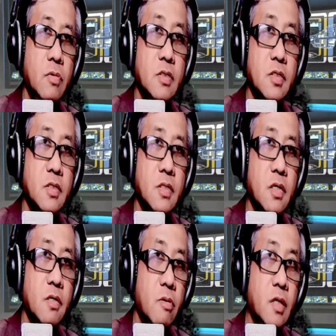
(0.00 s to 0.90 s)
This is
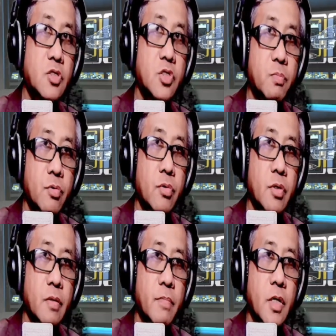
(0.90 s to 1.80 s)
the transport
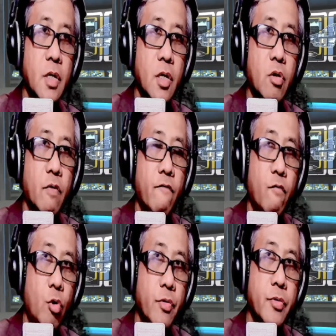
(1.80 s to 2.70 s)
of
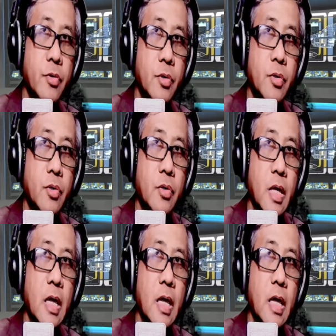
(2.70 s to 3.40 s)
water